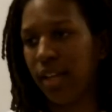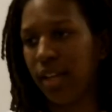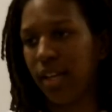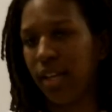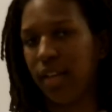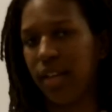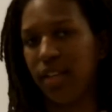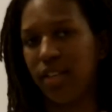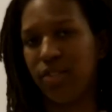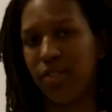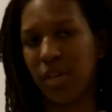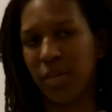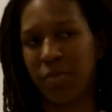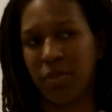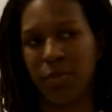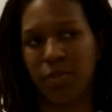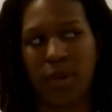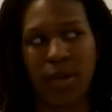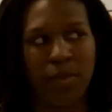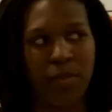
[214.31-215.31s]
It did drop
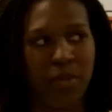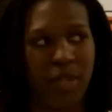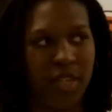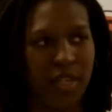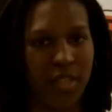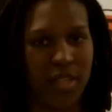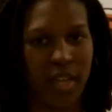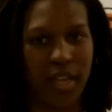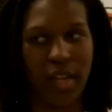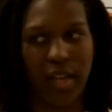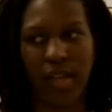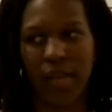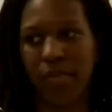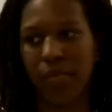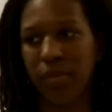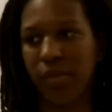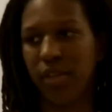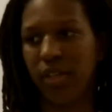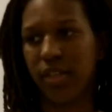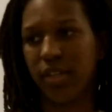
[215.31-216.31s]
us probably a second,
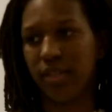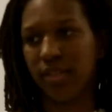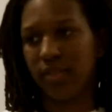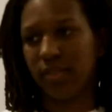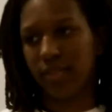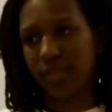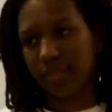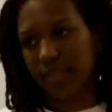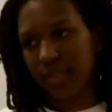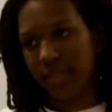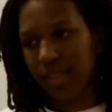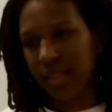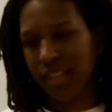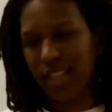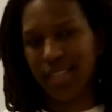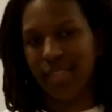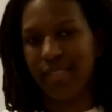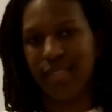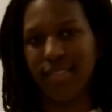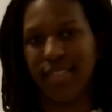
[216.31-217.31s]
but
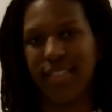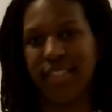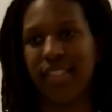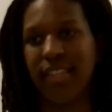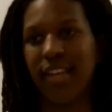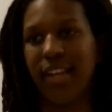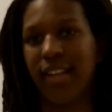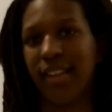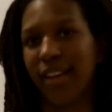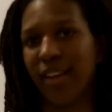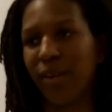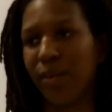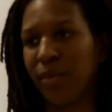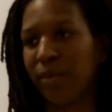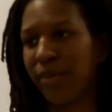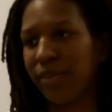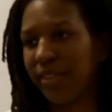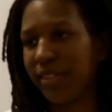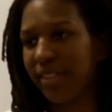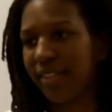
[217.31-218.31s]
it's not
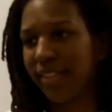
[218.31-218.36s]
terrible.